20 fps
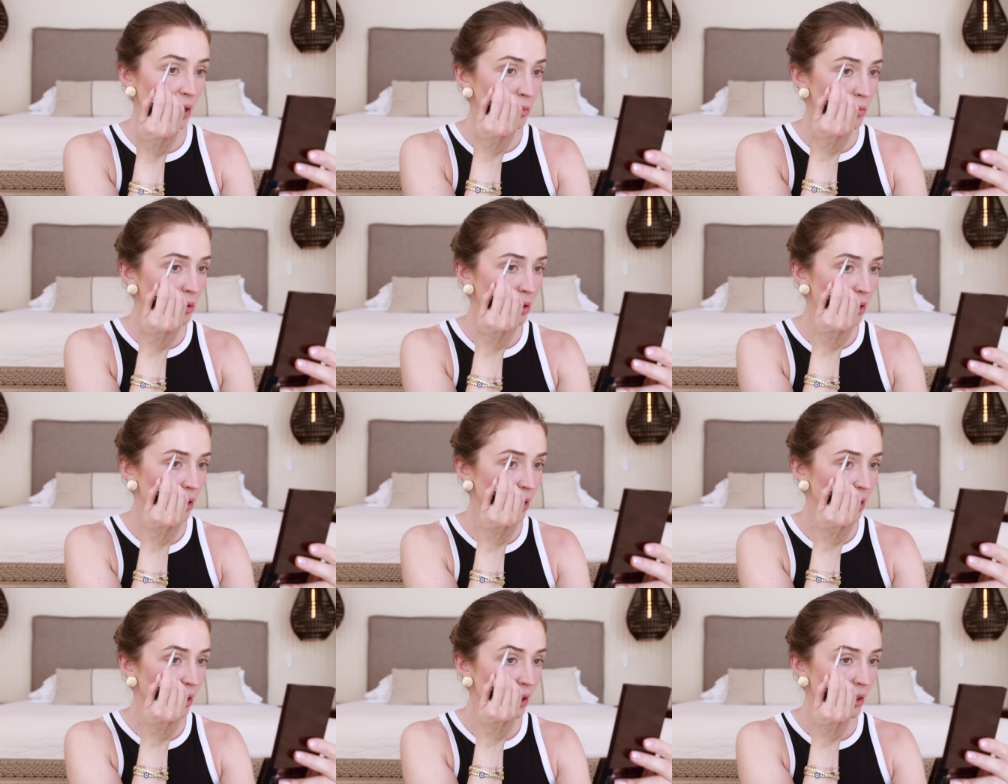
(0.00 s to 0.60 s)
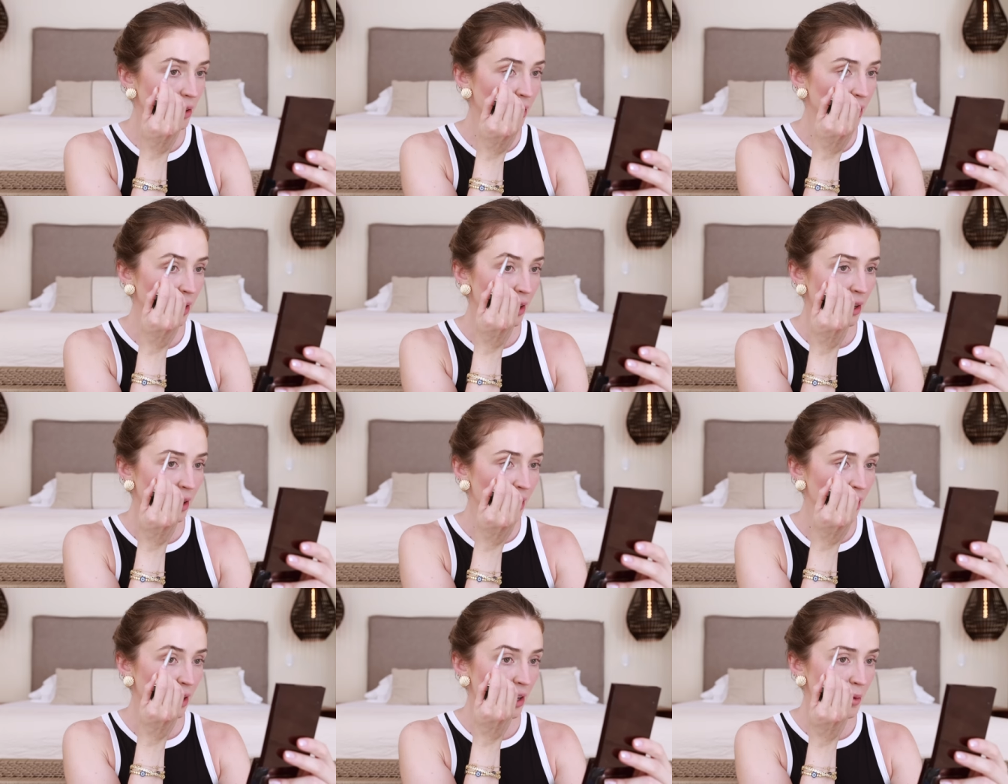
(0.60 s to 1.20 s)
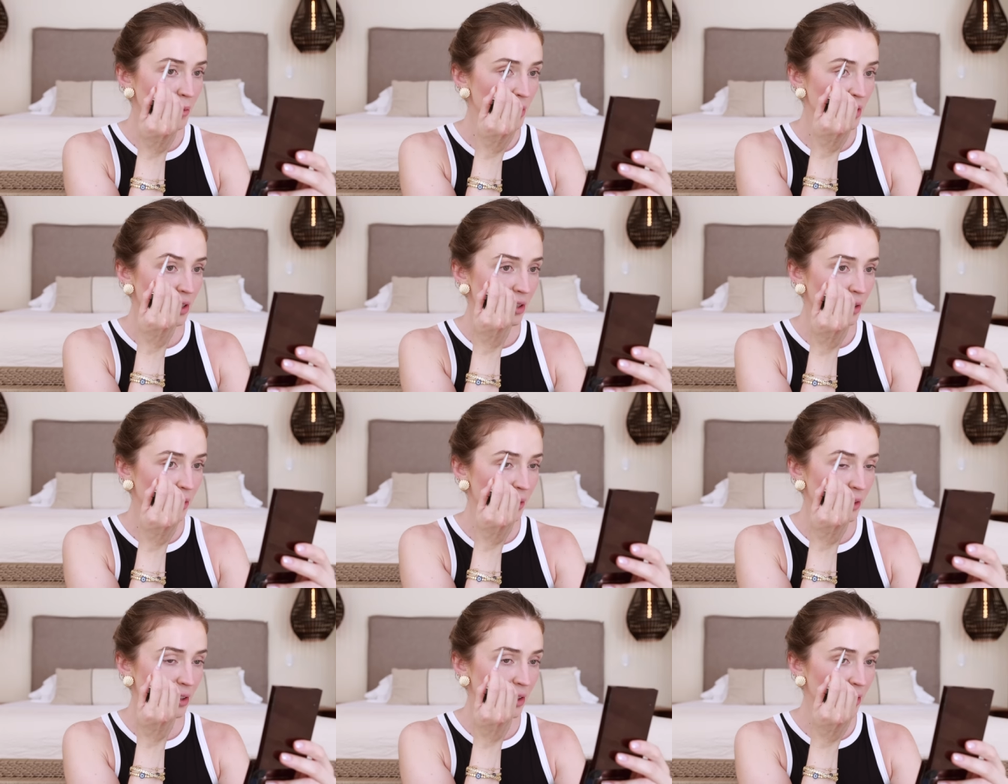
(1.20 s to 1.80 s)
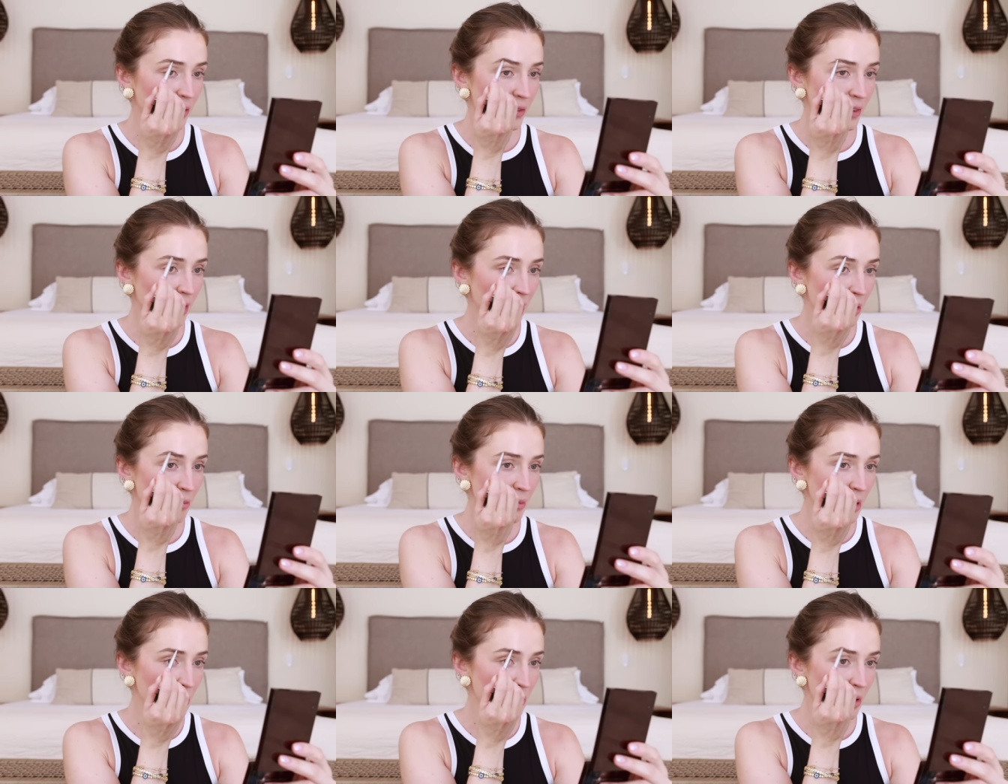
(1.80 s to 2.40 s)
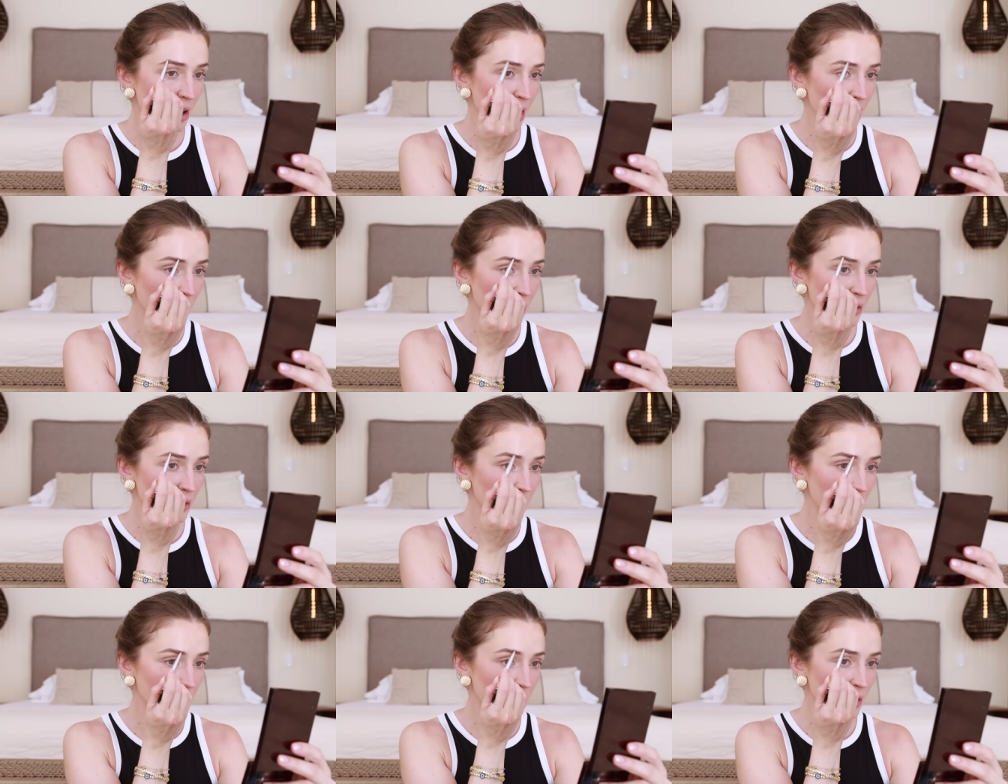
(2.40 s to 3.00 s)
I put on. And I'm just gonna quickly fill in my brows.